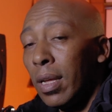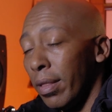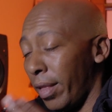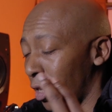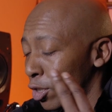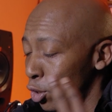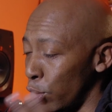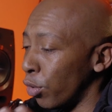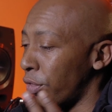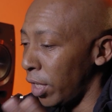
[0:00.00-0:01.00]
there are
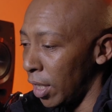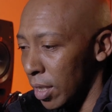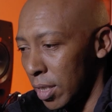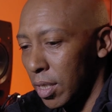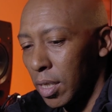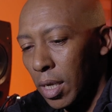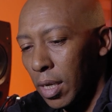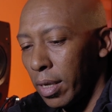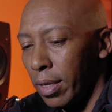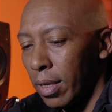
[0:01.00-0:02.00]
two things
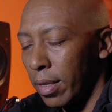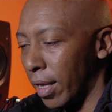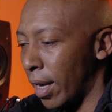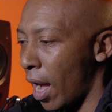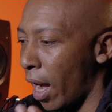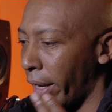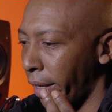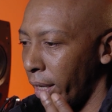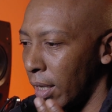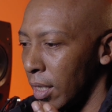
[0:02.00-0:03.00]
that
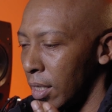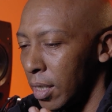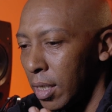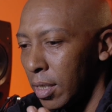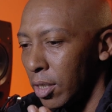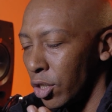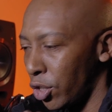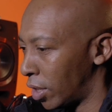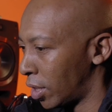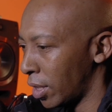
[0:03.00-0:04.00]
I
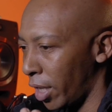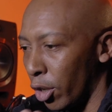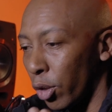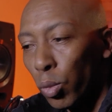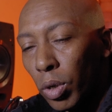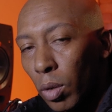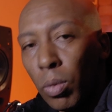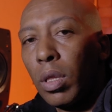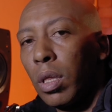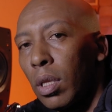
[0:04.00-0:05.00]
just cannot work
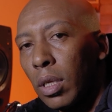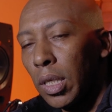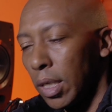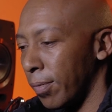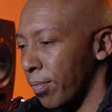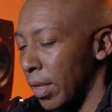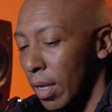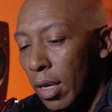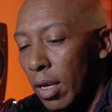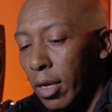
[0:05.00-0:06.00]
with.
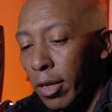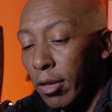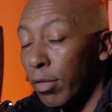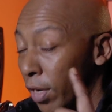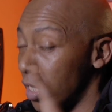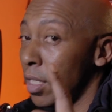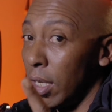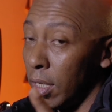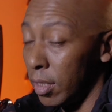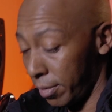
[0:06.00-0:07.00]
The first
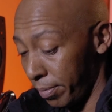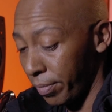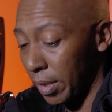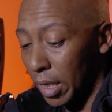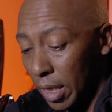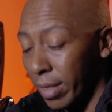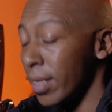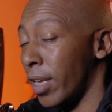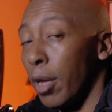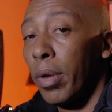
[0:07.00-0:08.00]
thing is this
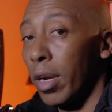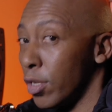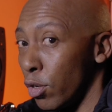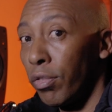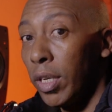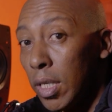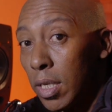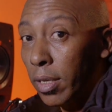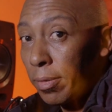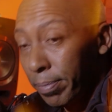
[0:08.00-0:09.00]
camera is overheating,